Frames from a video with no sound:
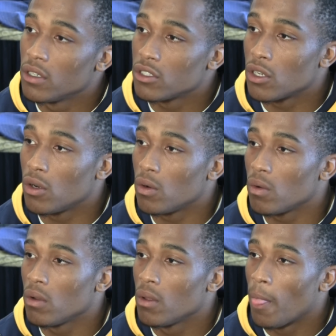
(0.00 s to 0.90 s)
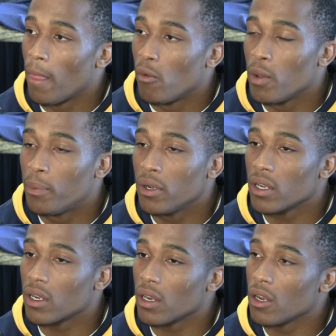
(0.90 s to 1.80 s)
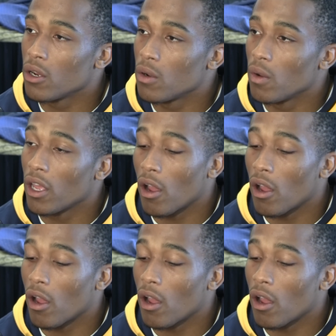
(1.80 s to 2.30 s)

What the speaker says: So we put, you know,